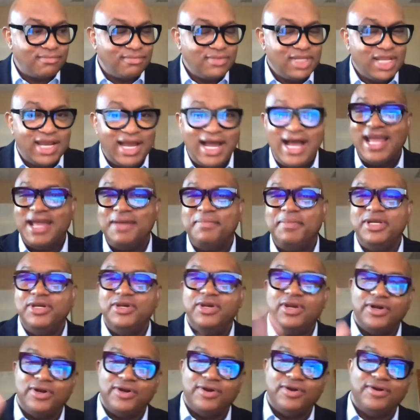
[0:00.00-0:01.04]
I am a
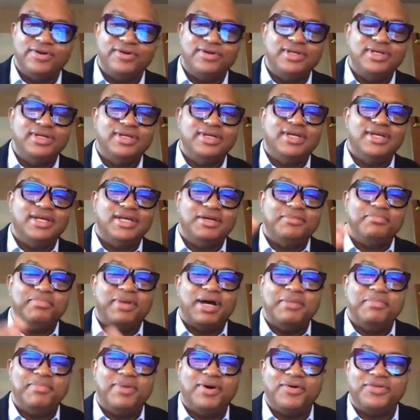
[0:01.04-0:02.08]
nerd
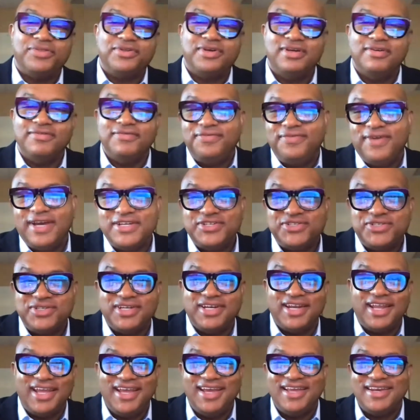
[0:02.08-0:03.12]
by both
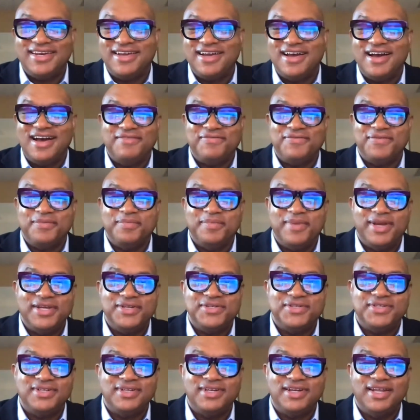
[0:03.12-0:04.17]
confession and
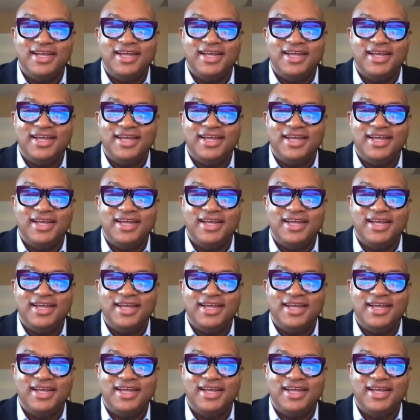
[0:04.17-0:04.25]
confirmation,